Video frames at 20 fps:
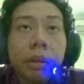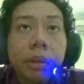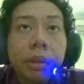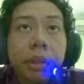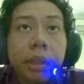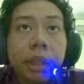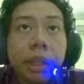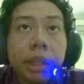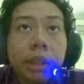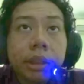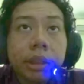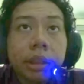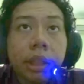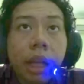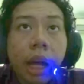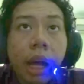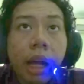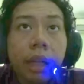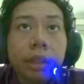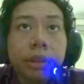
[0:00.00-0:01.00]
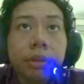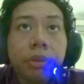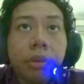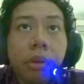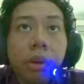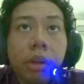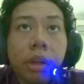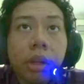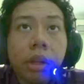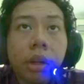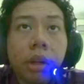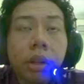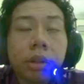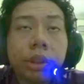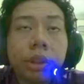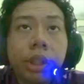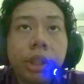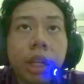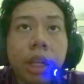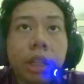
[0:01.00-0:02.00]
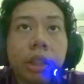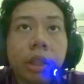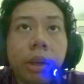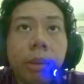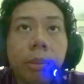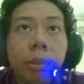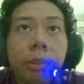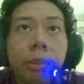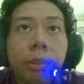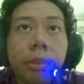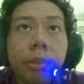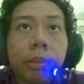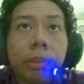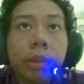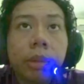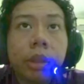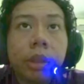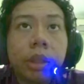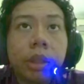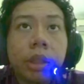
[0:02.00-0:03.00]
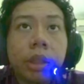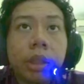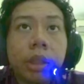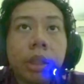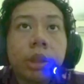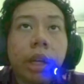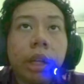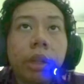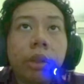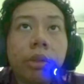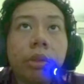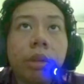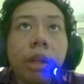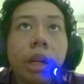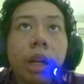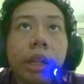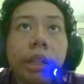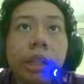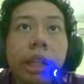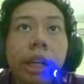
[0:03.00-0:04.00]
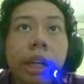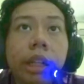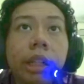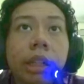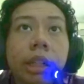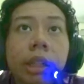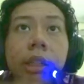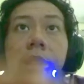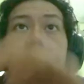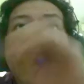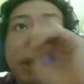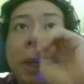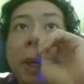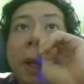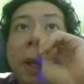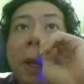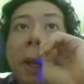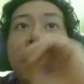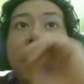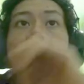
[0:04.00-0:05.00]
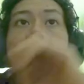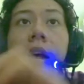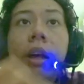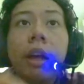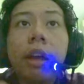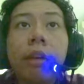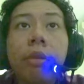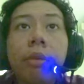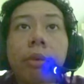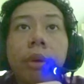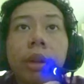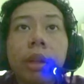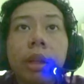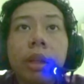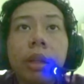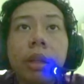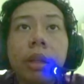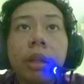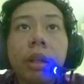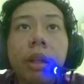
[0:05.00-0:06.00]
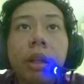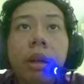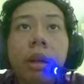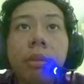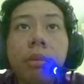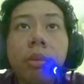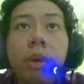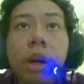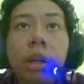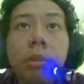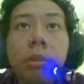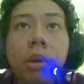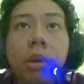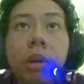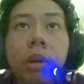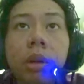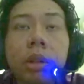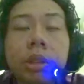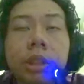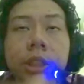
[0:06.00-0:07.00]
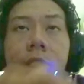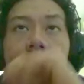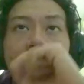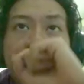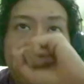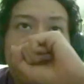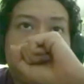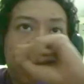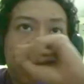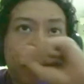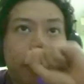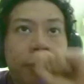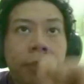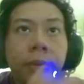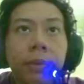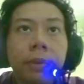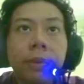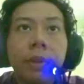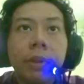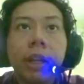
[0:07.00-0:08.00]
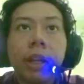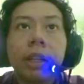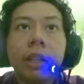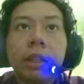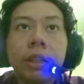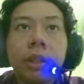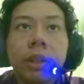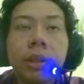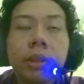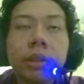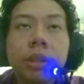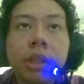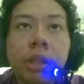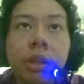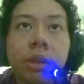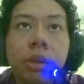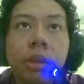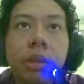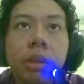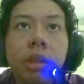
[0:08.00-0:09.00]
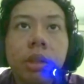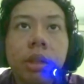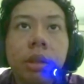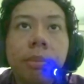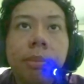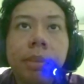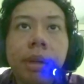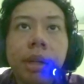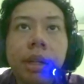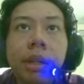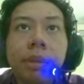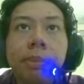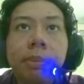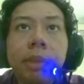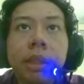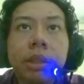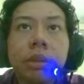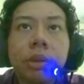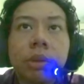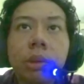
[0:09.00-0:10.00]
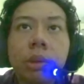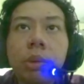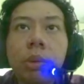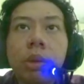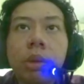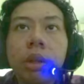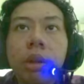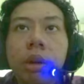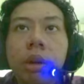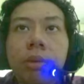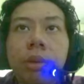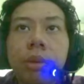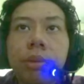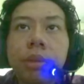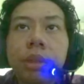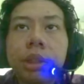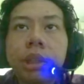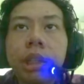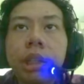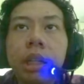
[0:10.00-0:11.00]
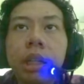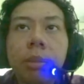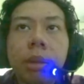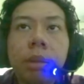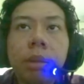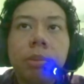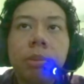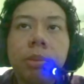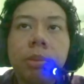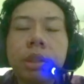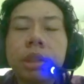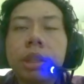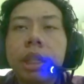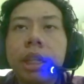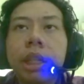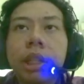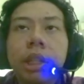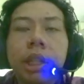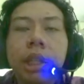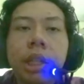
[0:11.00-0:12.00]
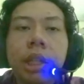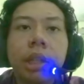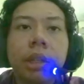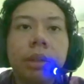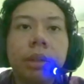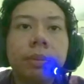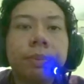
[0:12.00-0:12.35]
this has 4 oxygen atoms. So we can use the guideline. If with one more oxygen atom, can use the rule per plus root word of the first element plus ATE.